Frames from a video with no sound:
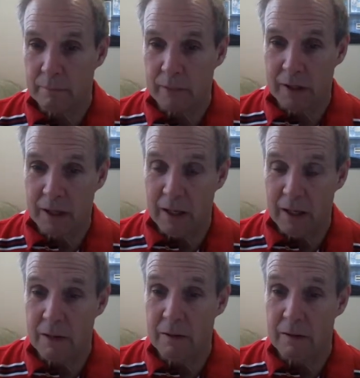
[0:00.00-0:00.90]
The
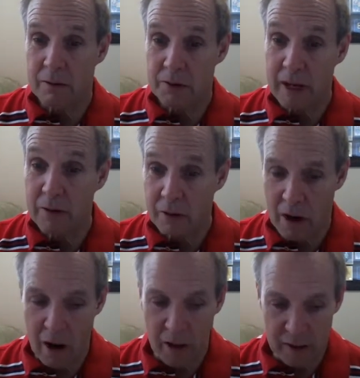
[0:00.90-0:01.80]
settler
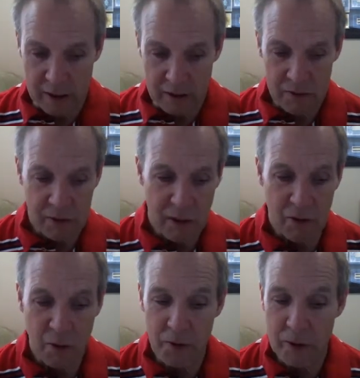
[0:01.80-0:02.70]
colonies in
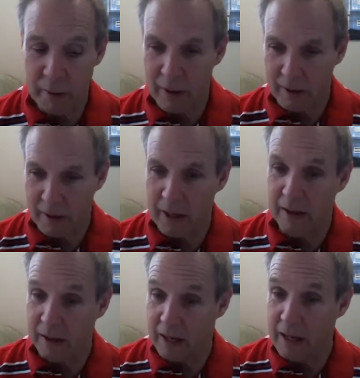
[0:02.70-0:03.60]
North America, again, the
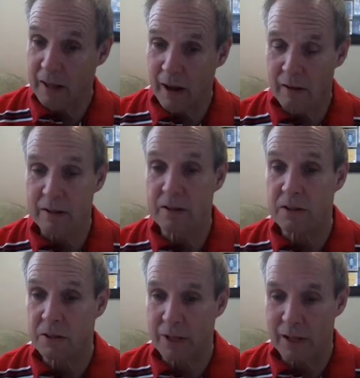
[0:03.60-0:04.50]
key there is
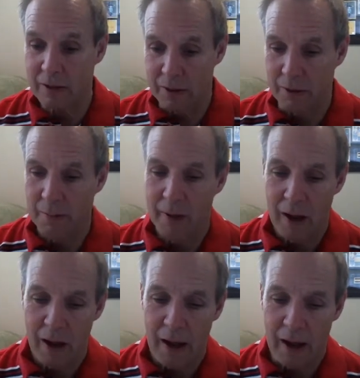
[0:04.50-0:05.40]
settler,
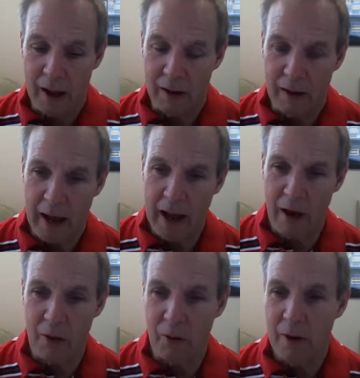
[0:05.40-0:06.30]
and
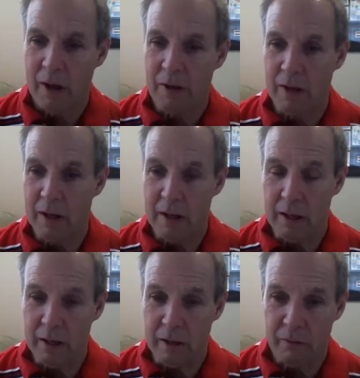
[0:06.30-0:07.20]
how the
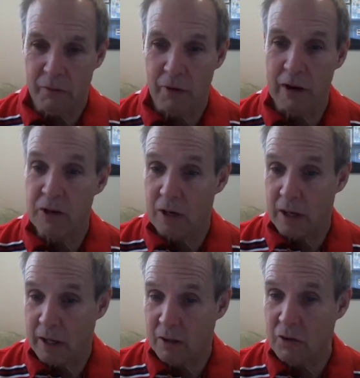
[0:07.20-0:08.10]
French and
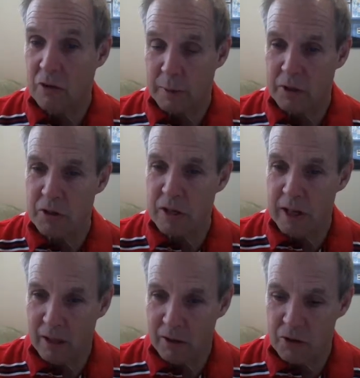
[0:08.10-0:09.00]
English, especially the
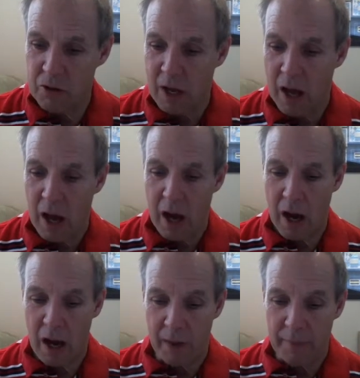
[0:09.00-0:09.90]
English,
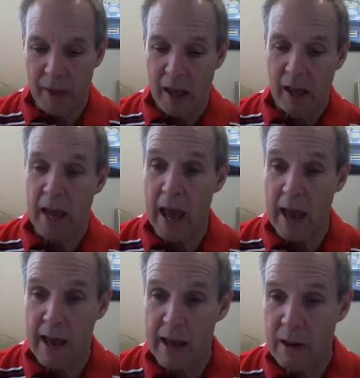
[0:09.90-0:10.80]

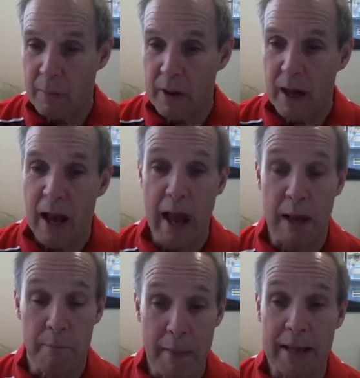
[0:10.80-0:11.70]
came and
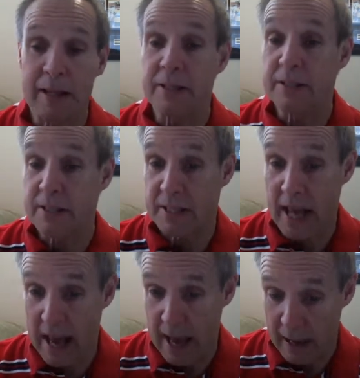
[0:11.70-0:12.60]
meant to stay.
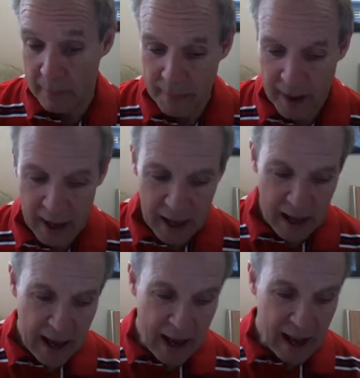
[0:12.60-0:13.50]

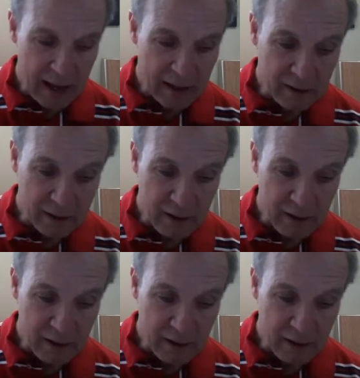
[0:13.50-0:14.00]
And